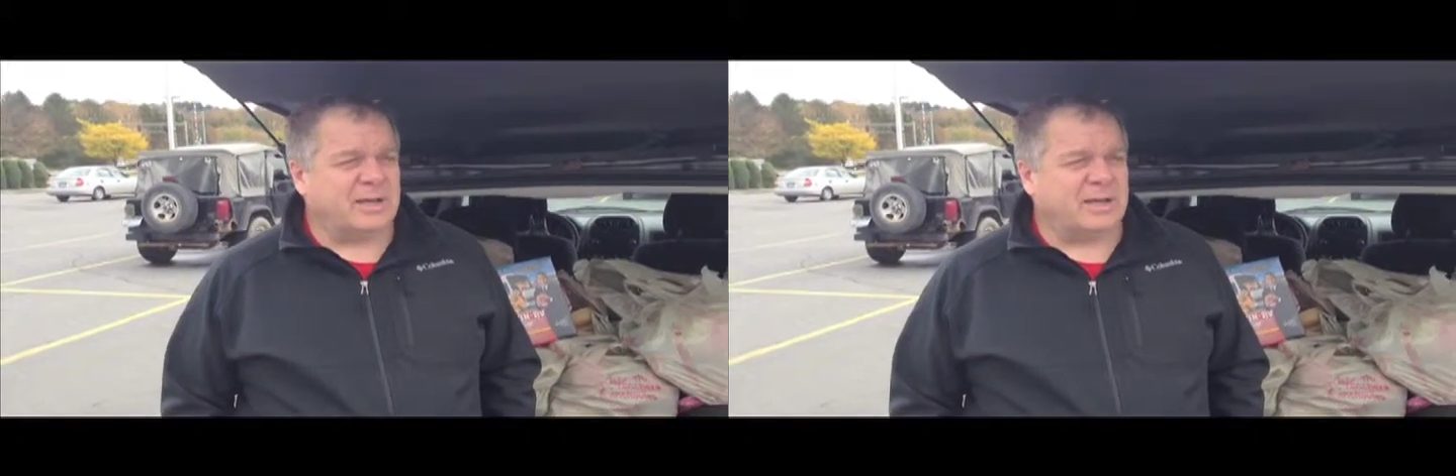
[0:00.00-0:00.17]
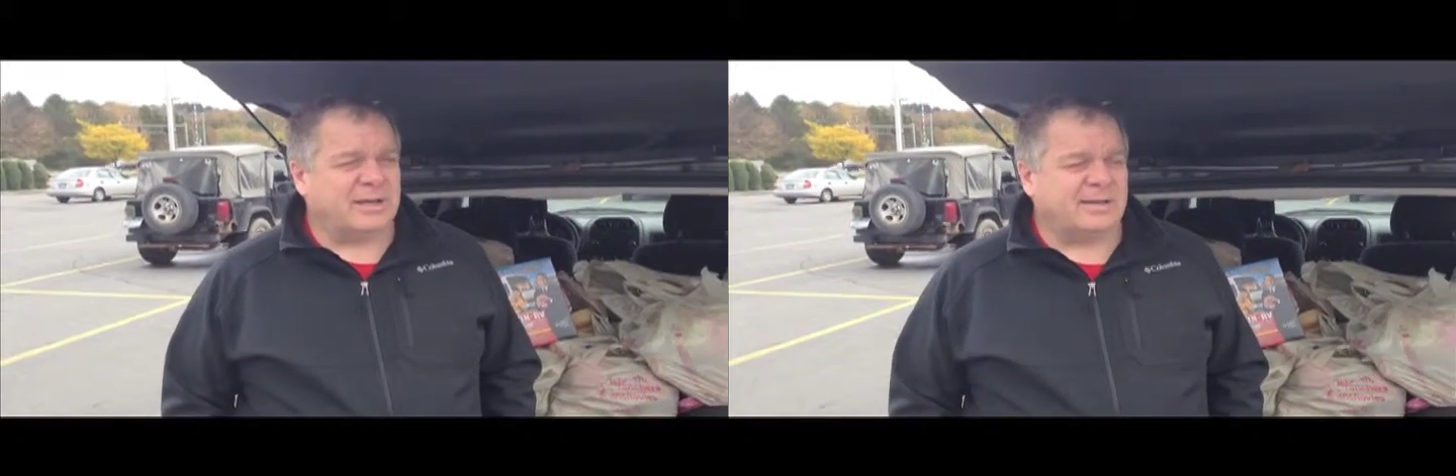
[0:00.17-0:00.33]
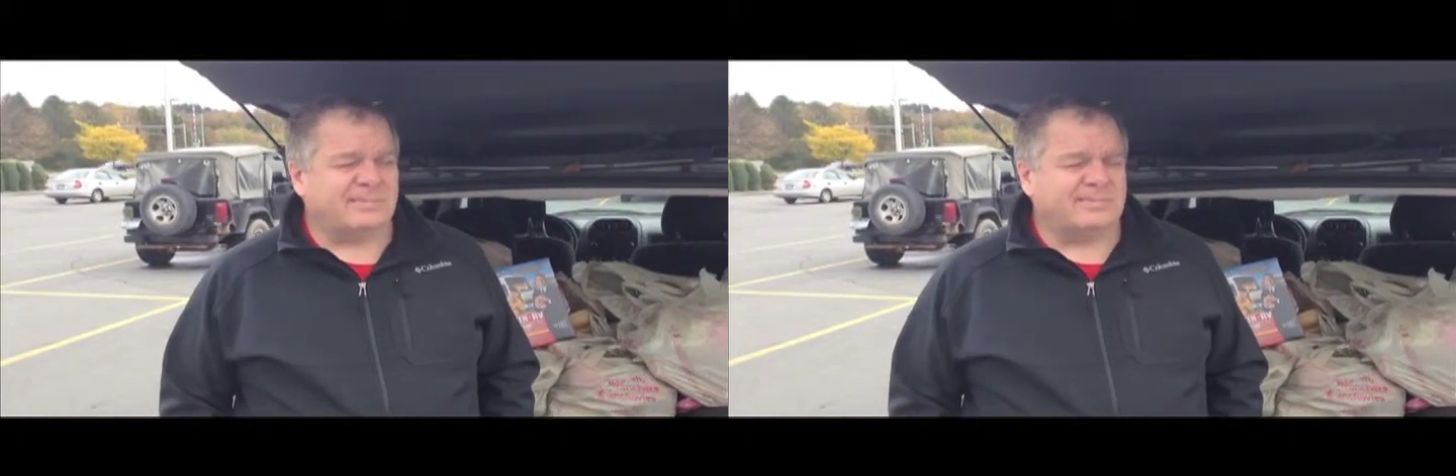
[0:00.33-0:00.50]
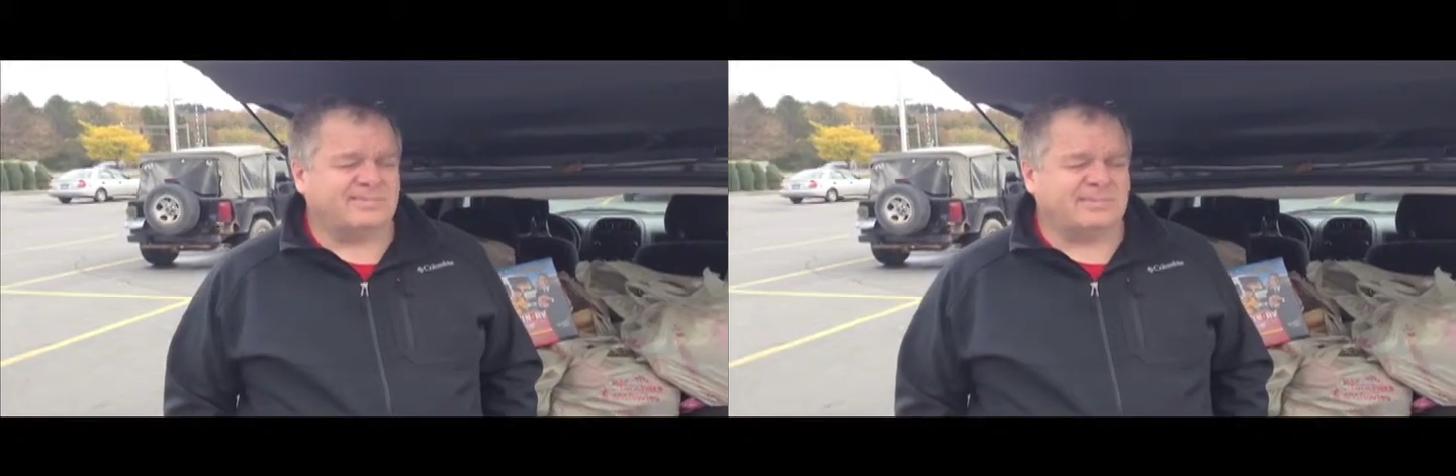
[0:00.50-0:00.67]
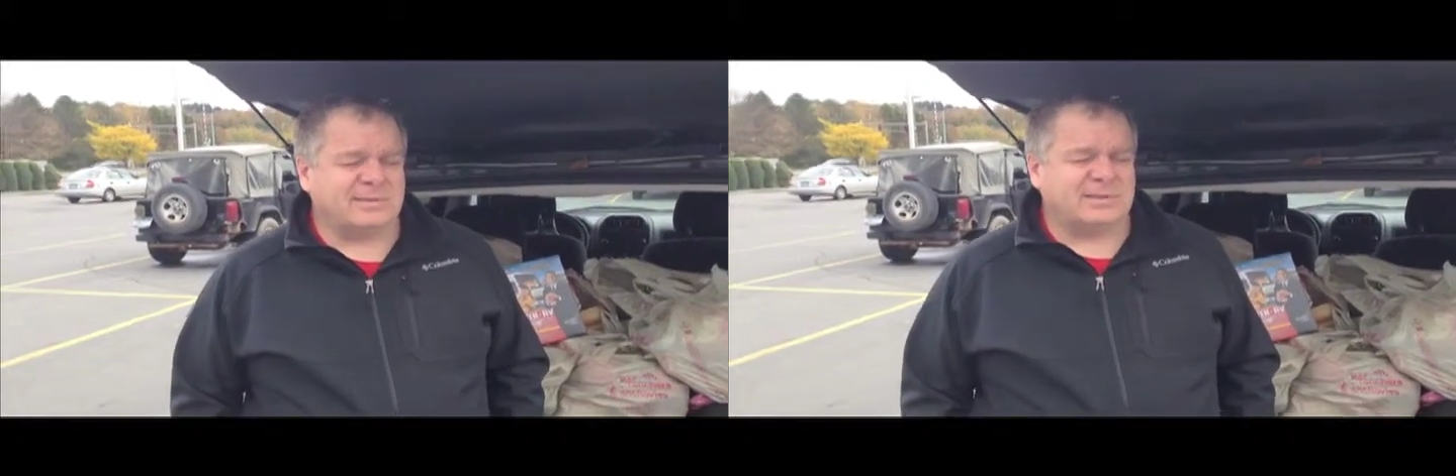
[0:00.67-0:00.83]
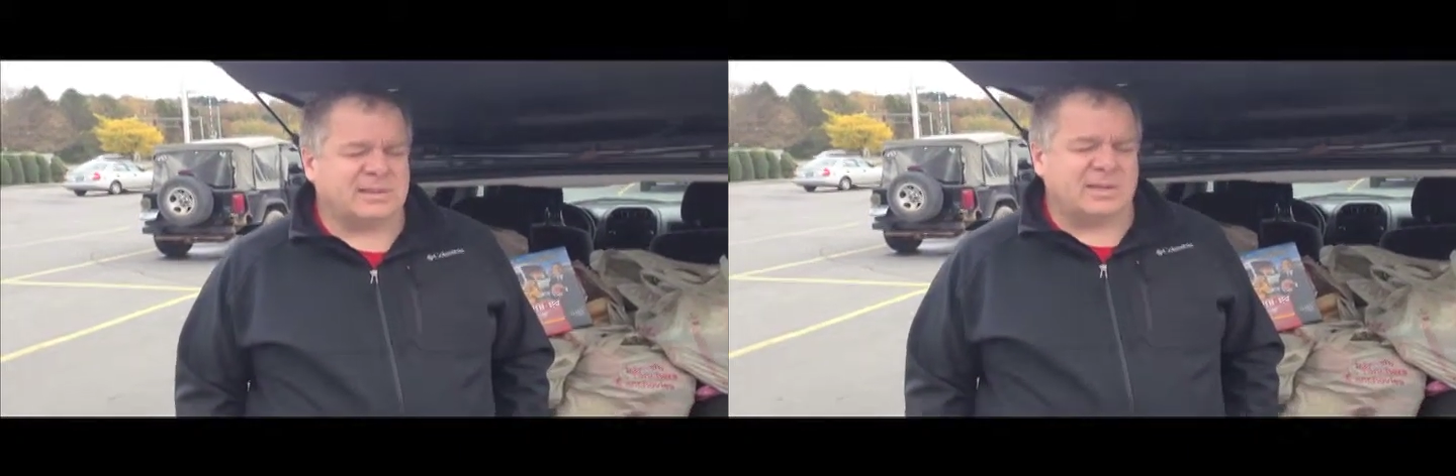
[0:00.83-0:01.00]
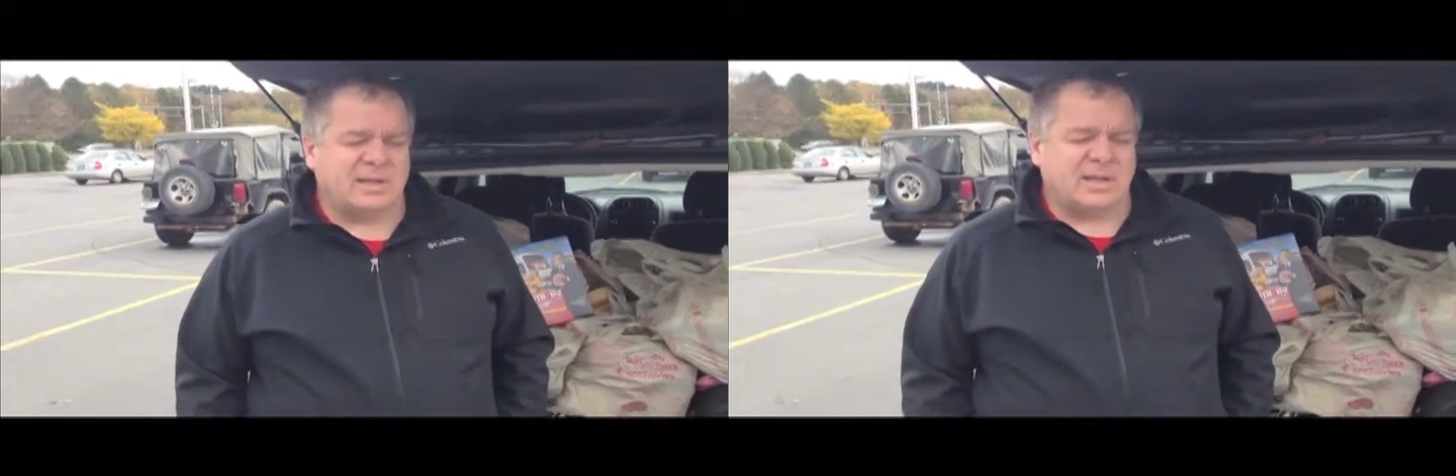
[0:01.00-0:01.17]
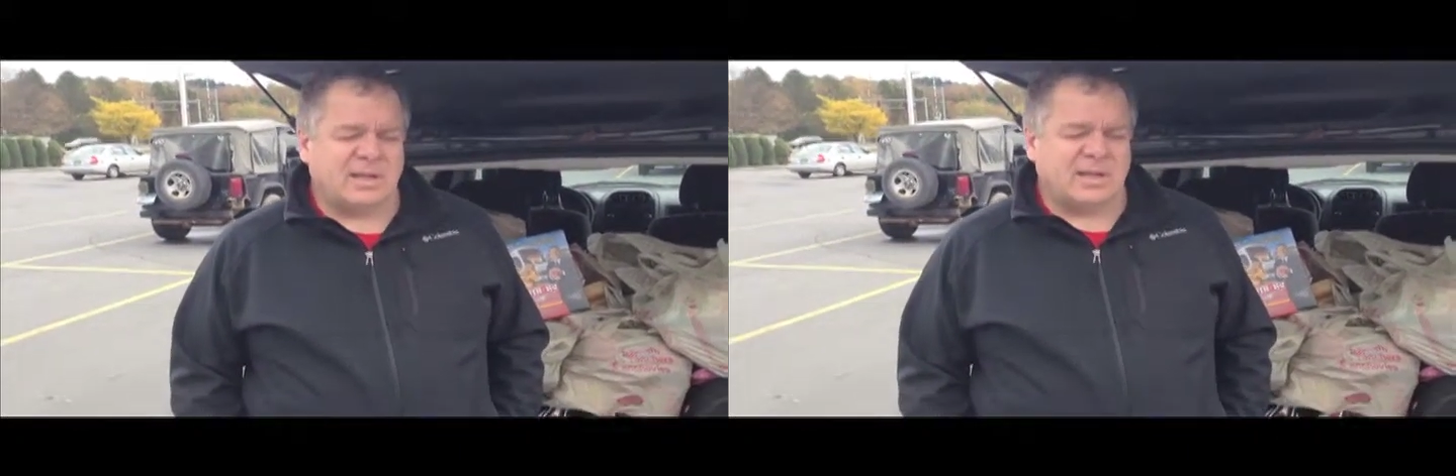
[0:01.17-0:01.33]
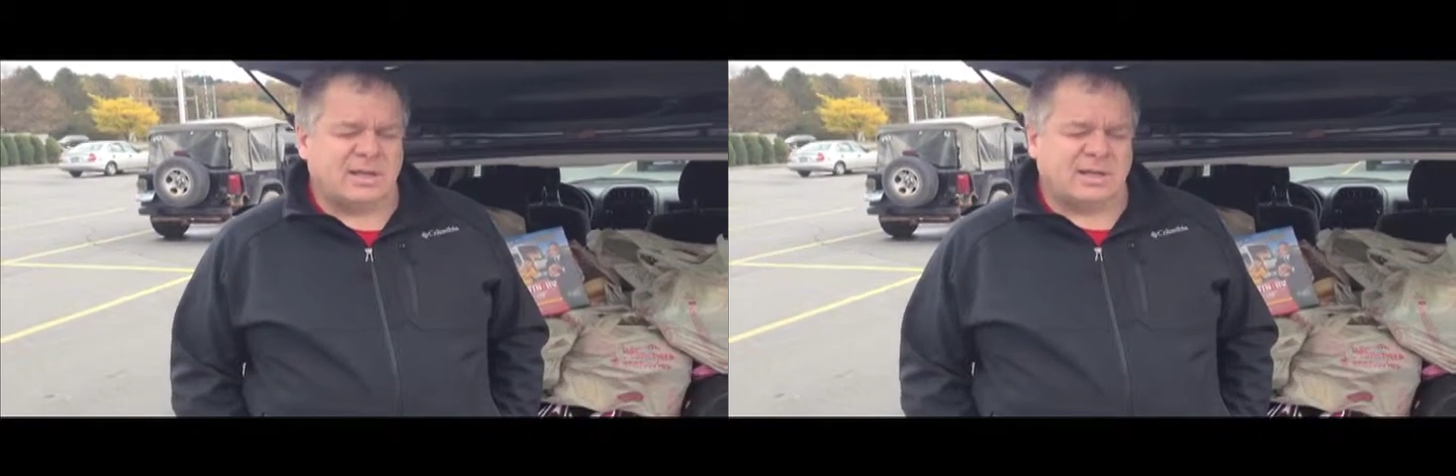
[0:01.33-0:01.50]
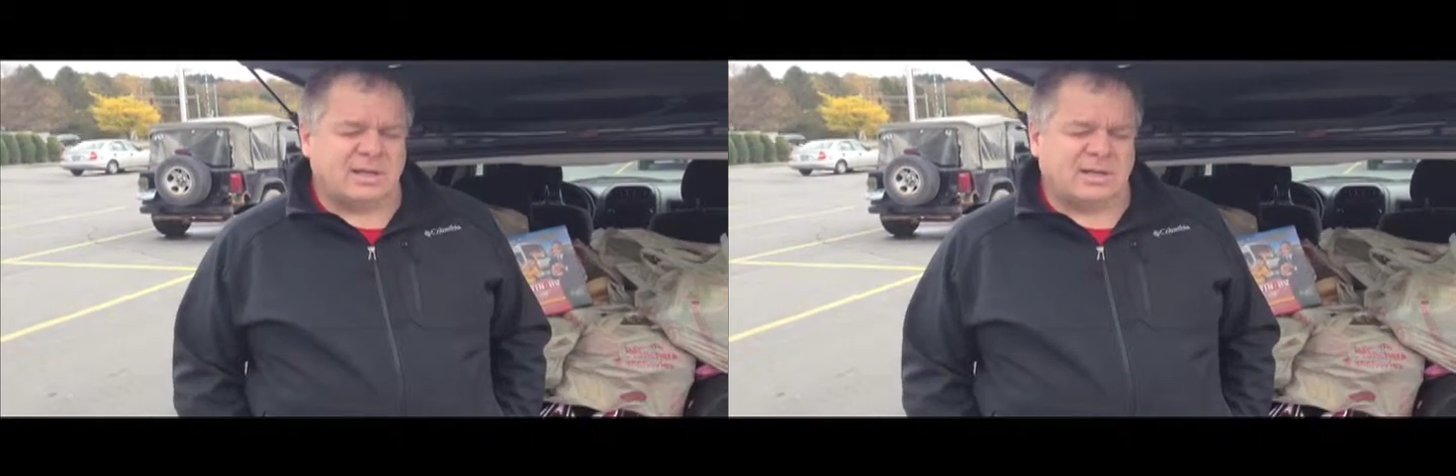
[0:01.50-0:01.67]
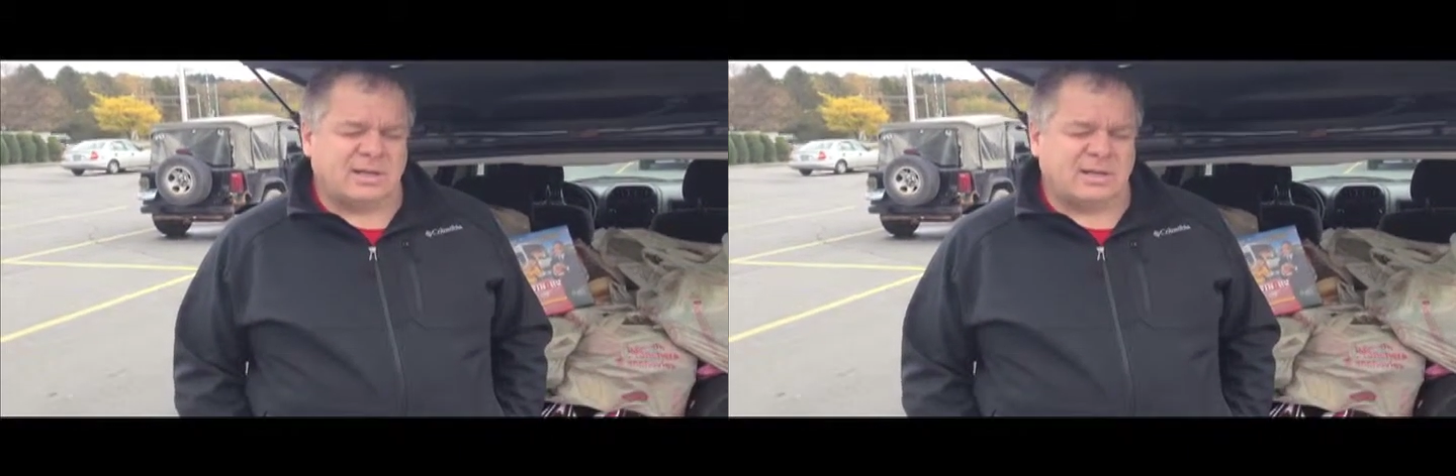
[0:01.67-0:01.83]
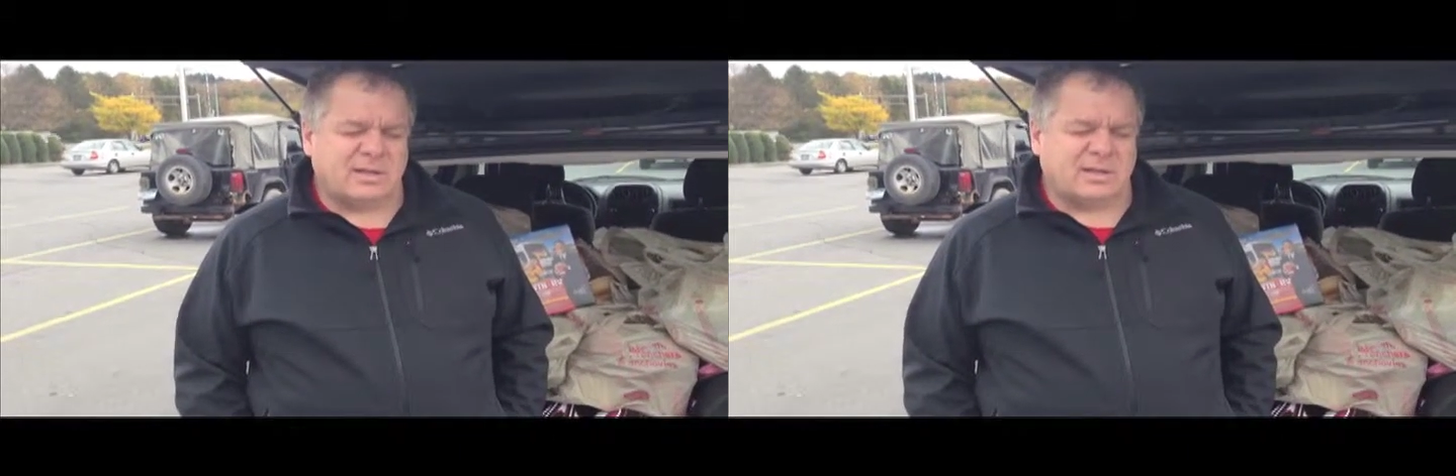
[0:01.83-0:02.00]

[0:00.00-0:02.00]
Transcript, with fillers: uh,